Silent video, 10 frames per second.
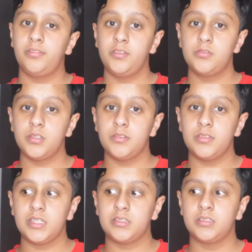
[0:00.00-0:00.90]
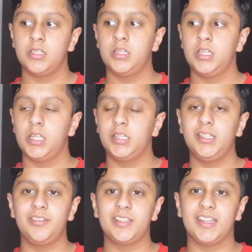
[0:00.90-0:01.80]
you enjoyed this video,
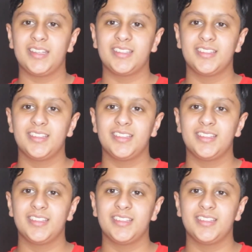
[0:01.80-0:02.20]
leave it a like.